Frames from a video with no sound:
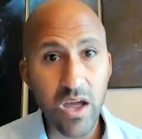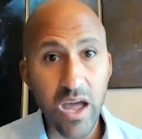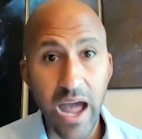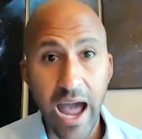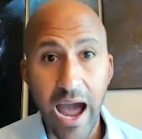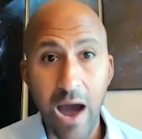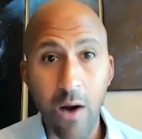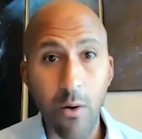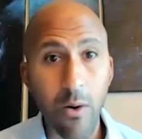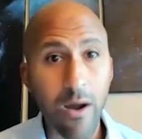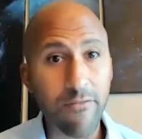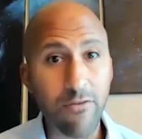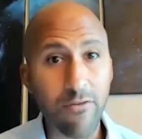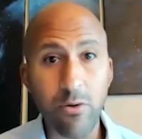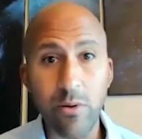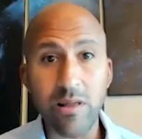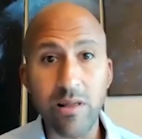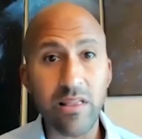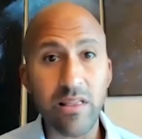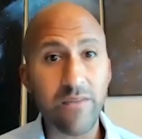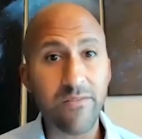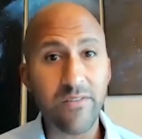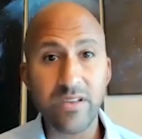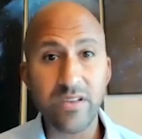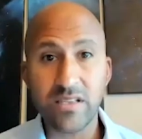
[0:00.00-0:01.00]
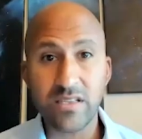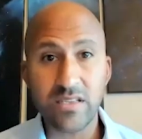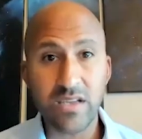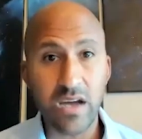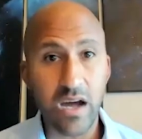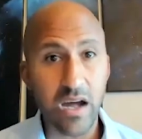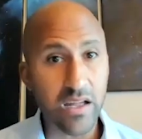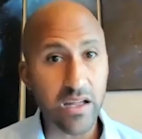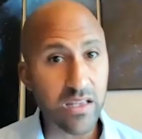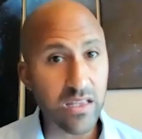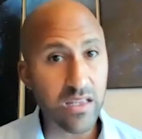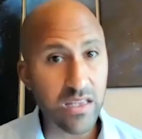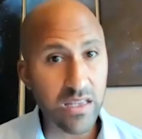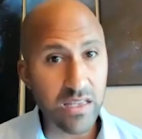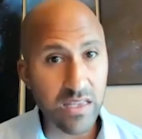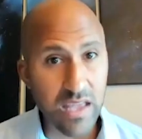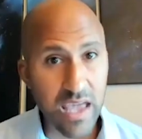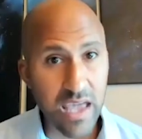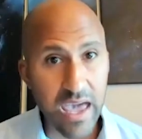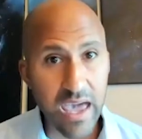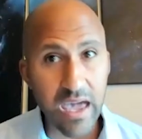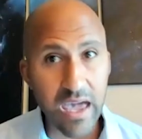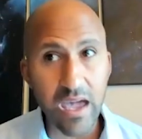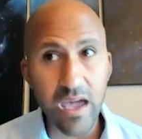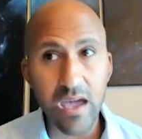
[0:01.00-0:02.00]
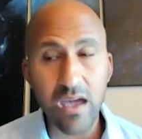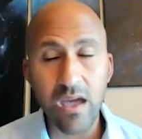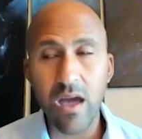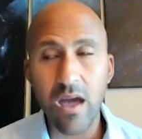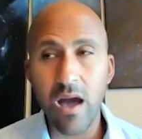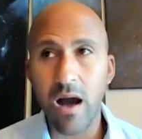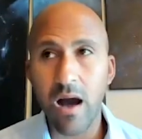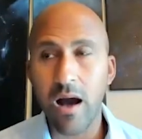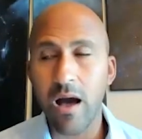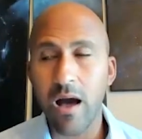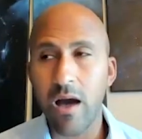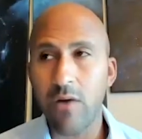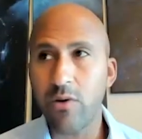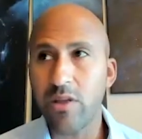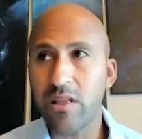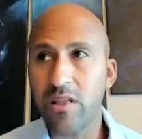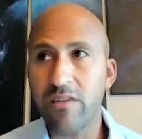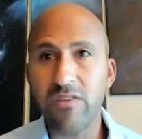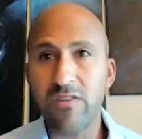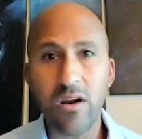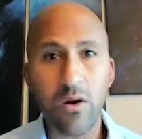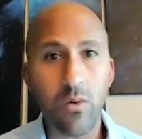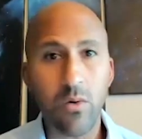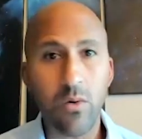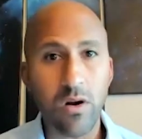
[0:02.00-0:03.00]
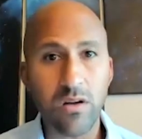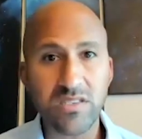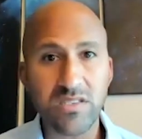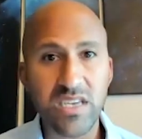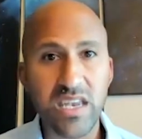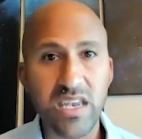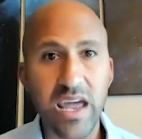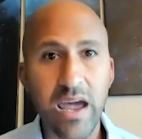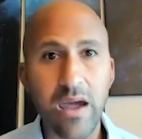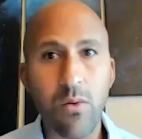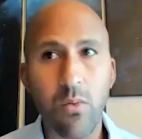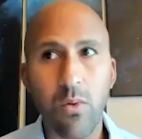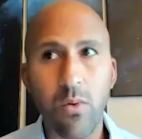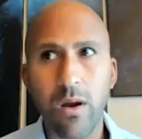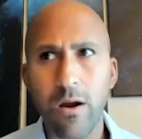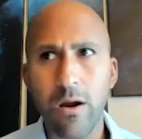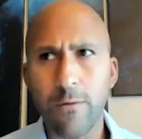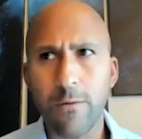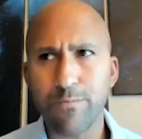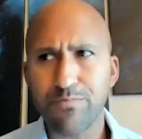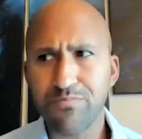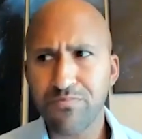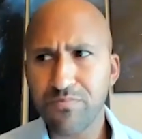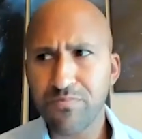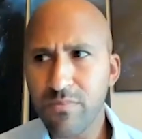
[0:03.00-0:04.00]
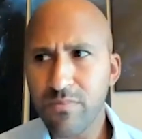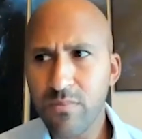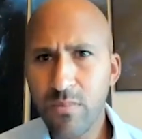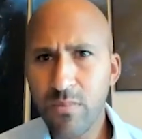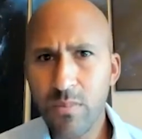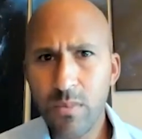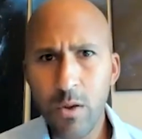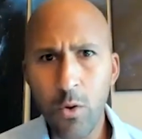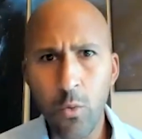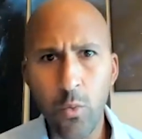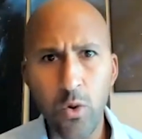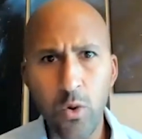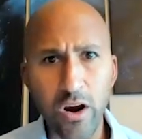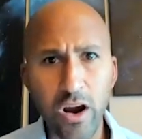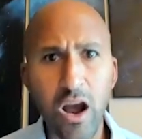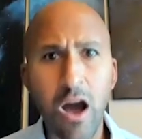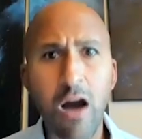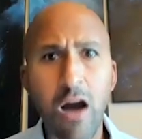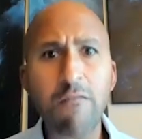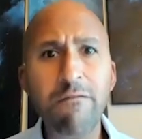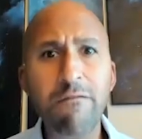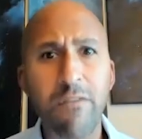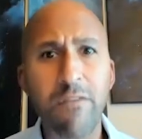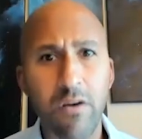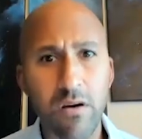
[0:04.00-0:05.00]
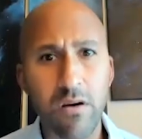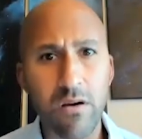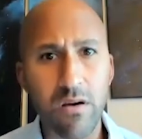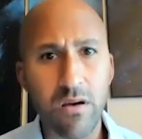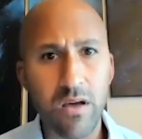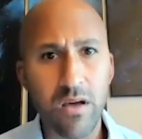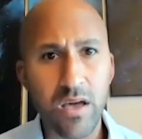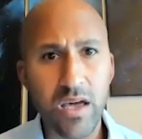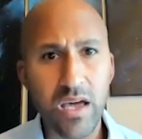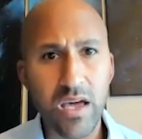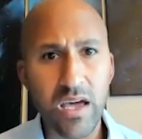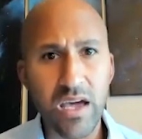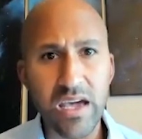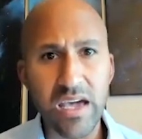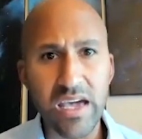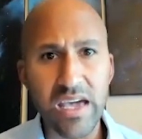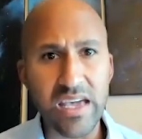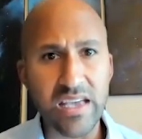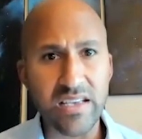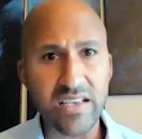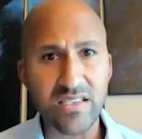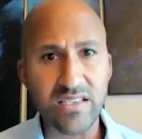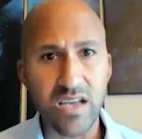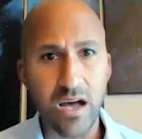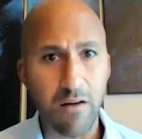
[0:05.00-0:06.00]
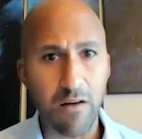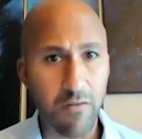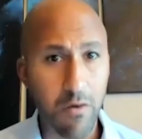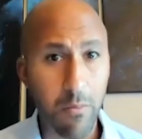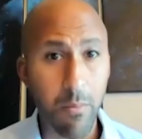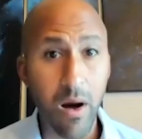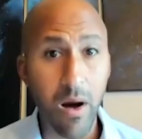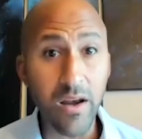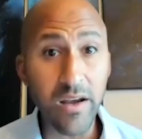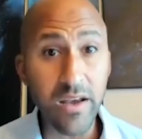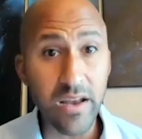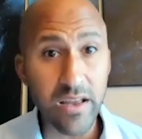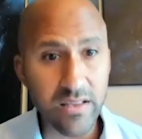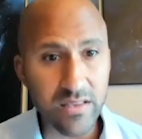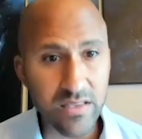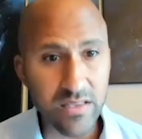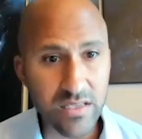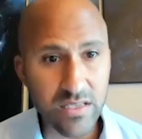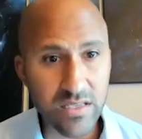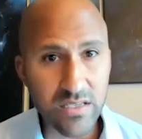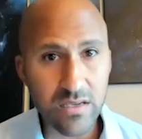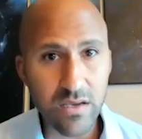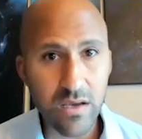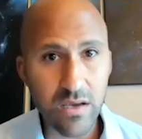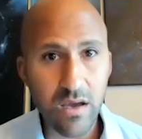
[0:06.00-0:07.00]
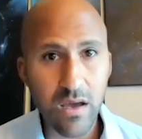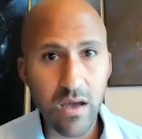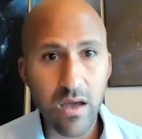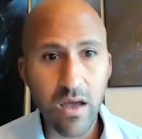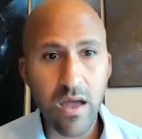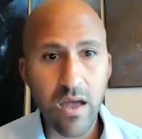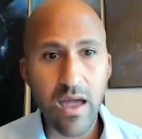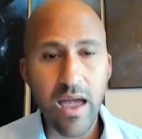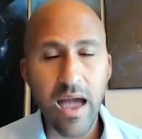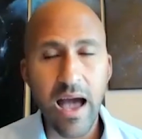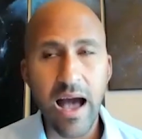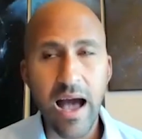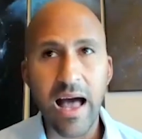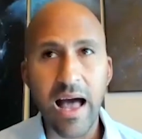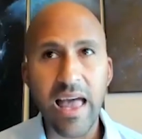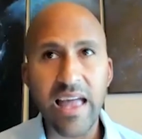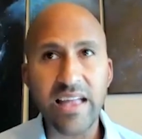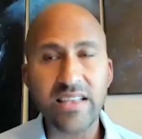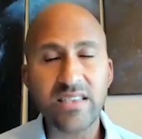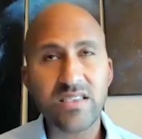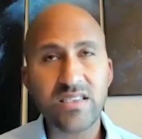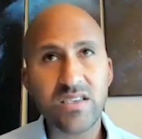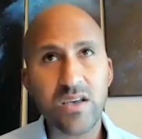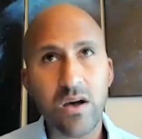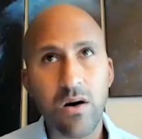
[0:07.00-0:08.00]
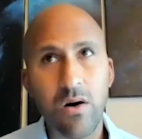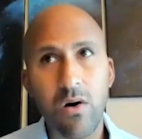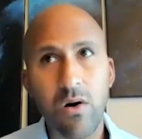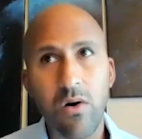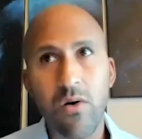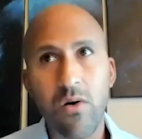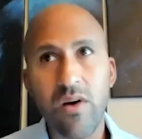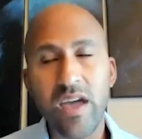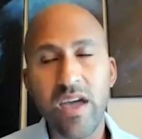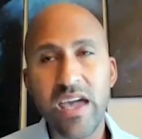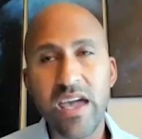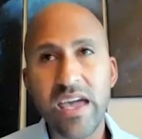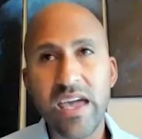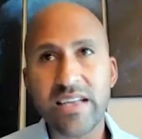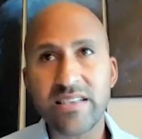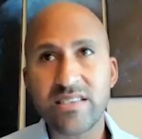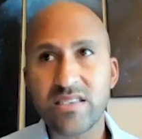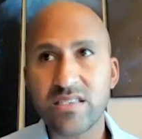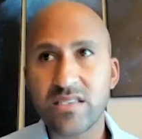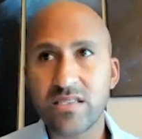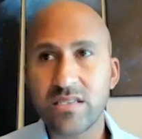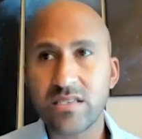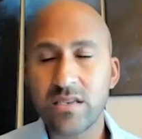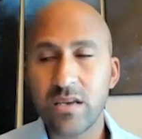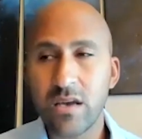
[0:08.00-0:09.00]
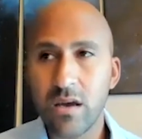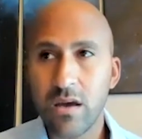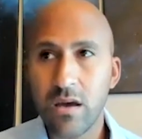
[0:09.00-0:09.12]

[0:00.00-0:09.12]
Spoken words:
However, we live in a world today where comfort is of abundance, and so it's